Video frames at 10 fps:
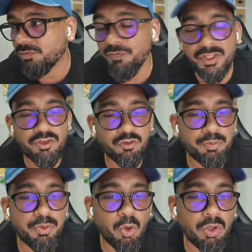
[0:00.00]
when
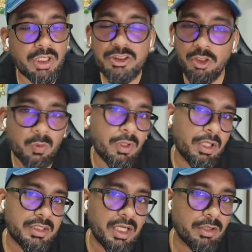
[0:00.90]
you've broken your
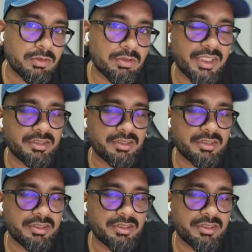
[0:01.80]
work down, right?